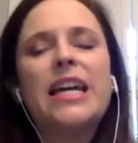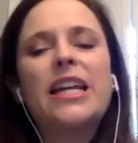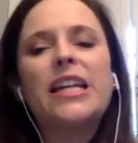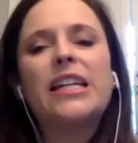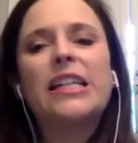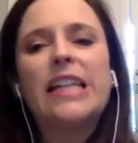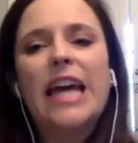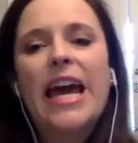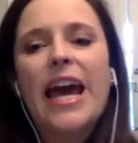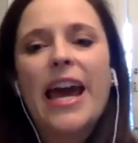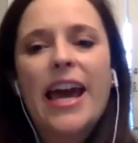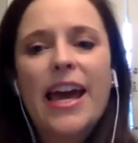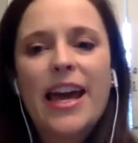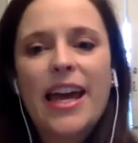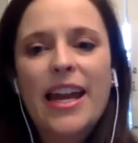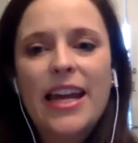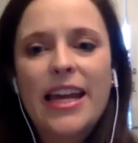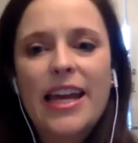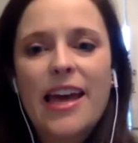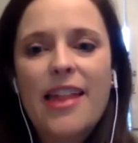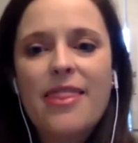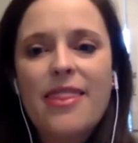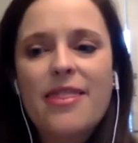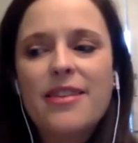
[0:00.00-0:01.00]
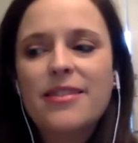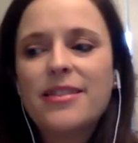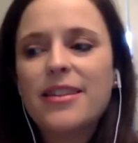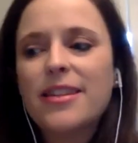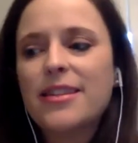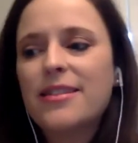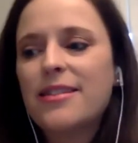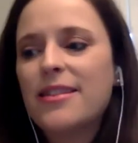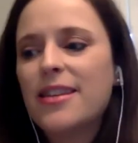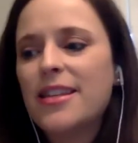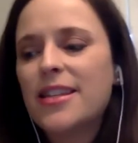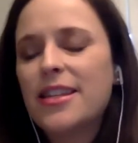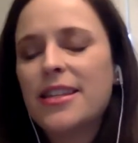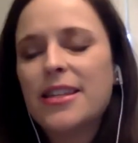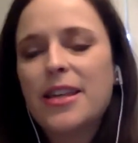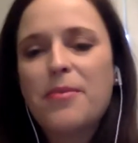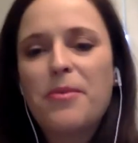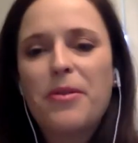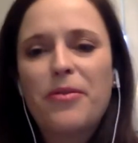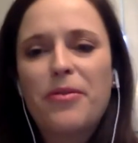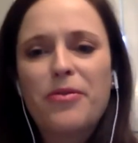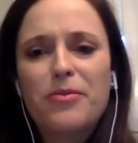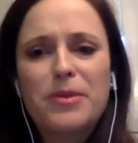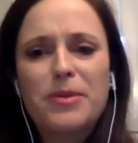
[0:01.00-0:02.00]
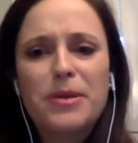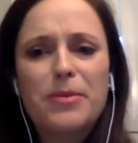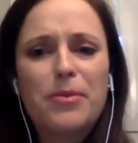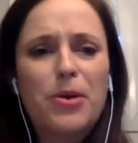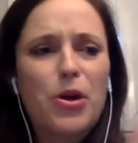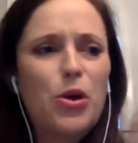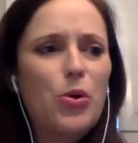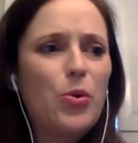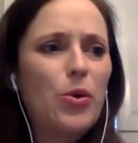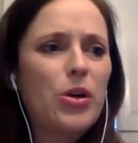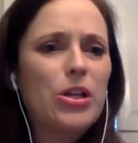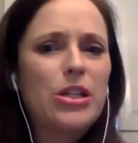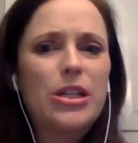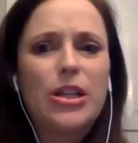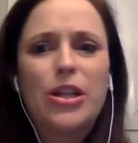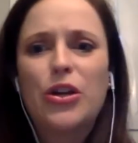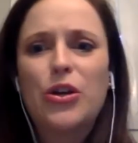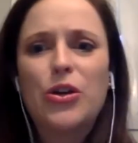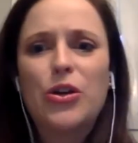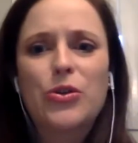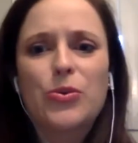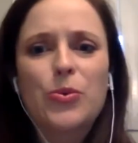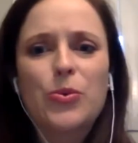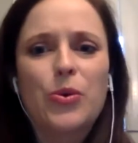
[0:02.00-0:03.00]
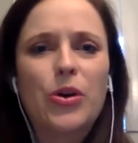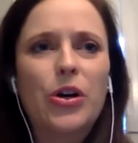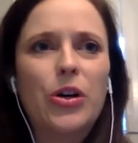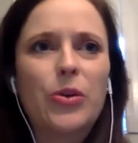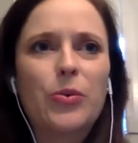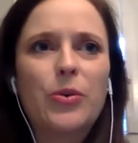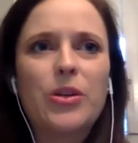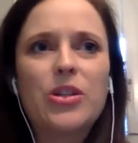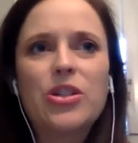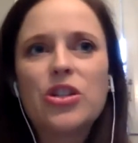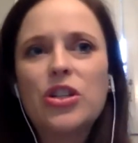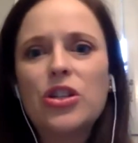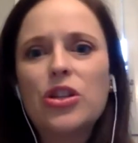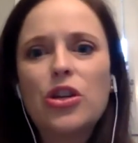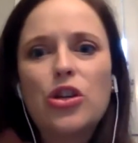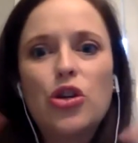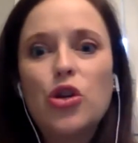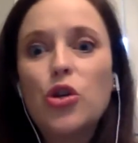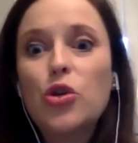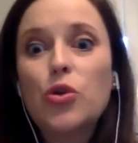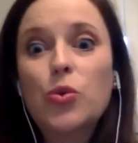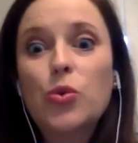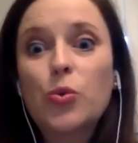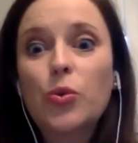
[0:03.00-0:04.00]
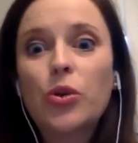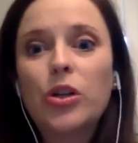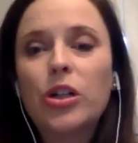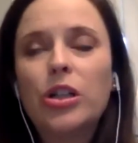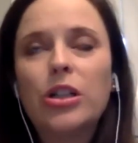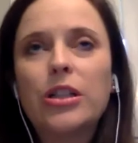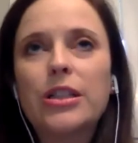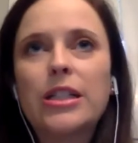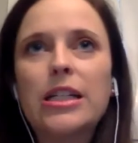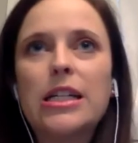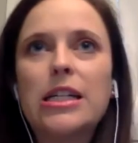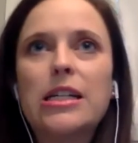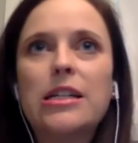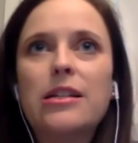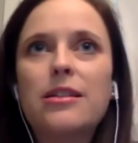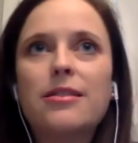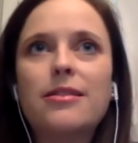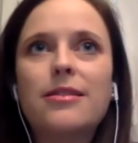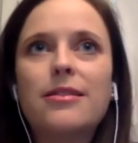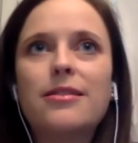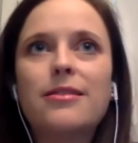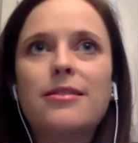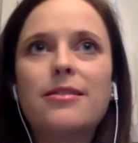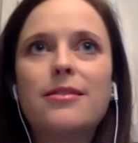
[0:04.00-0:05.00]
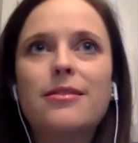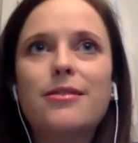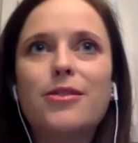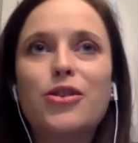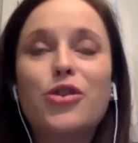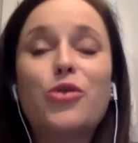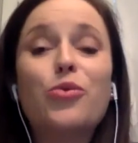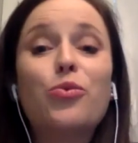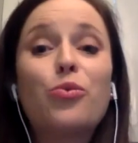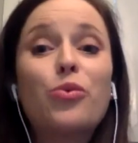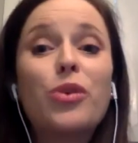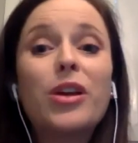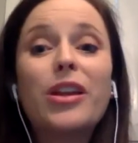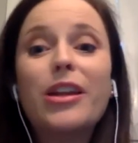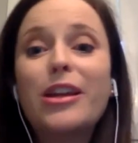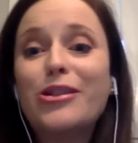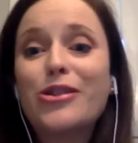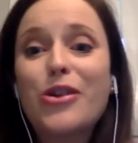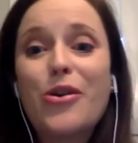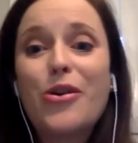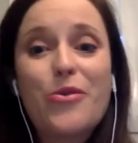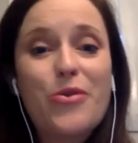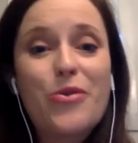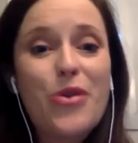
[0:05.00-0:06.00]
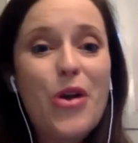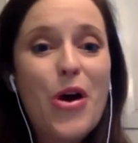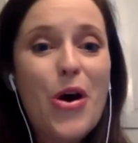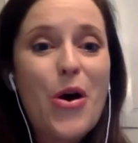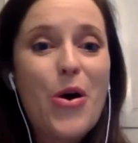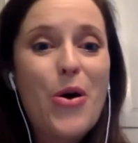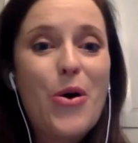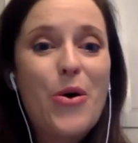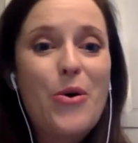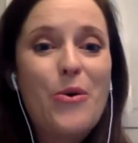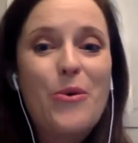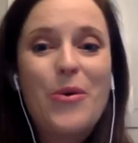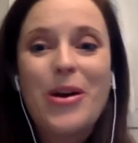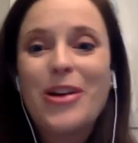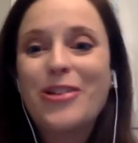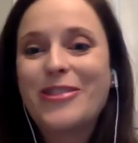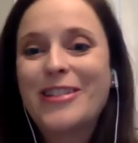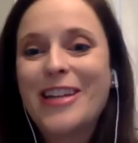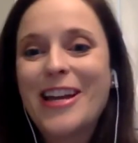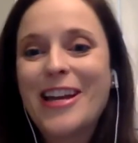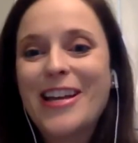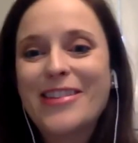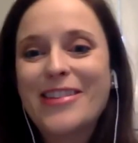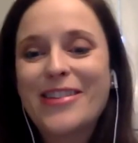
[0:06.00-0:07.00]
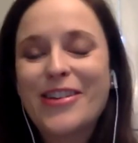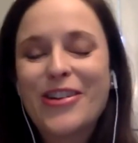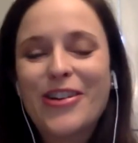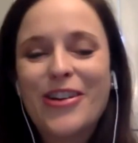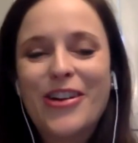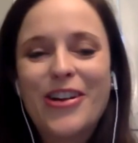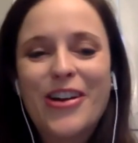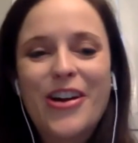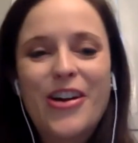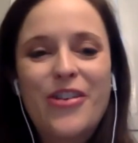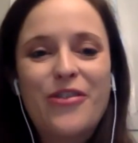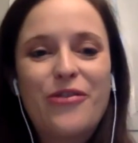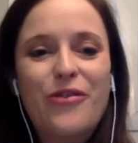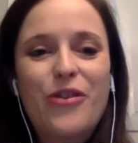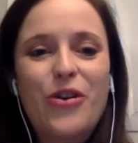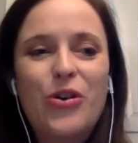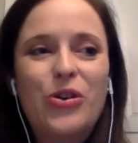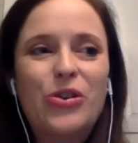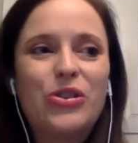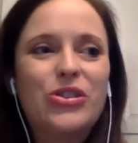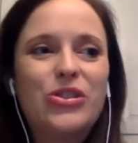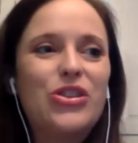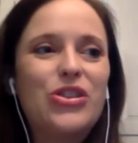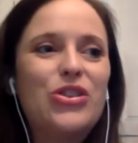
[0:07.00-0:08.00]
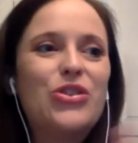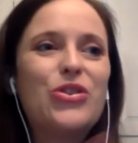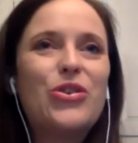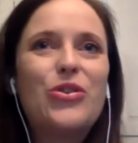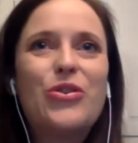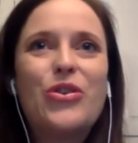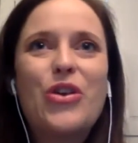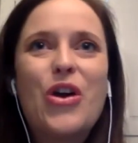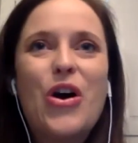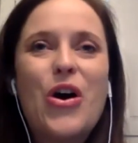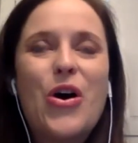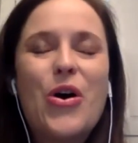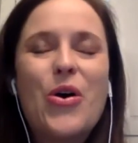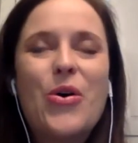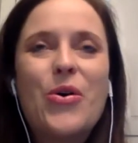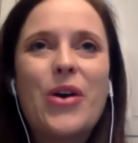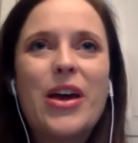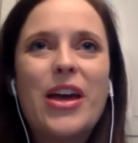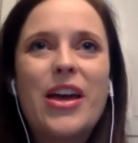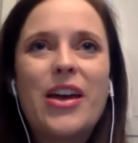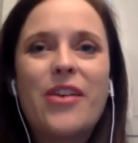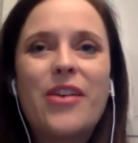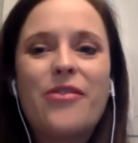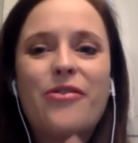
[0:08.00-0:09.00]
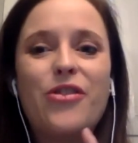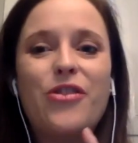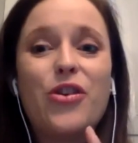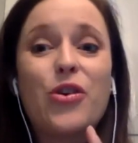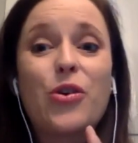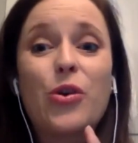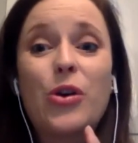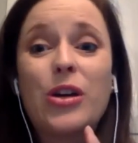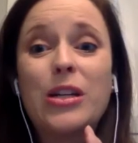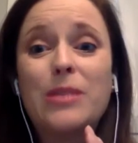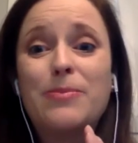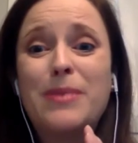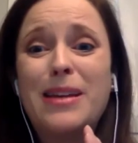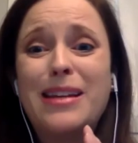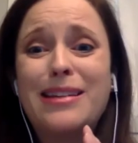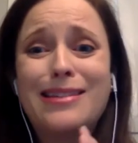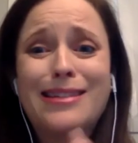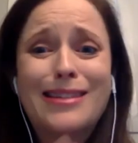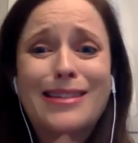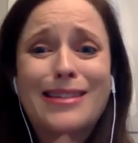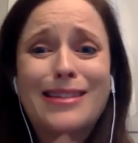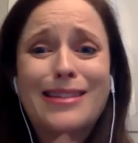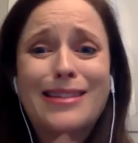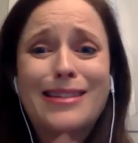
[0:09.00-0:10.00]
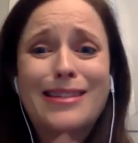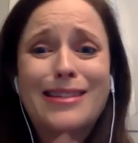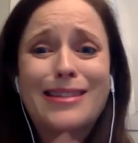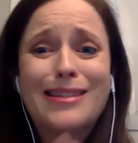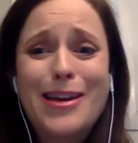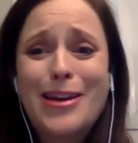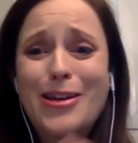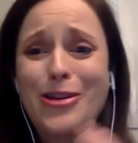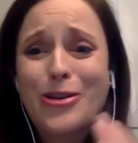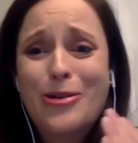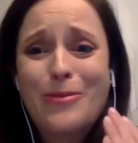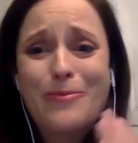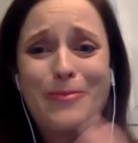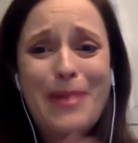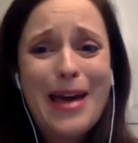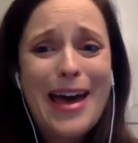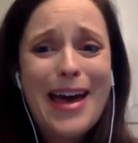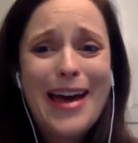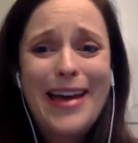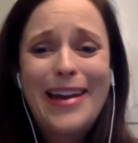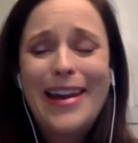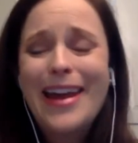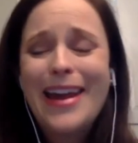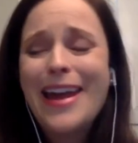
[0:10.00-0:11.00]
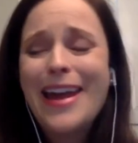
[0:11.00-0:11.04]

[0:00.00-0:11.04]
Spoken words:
day, and again, this is coming from someone who worked in the news world, which the news world is, you really don't know what your day is going to unfold. You don't know if you're going to be sleeping in your bed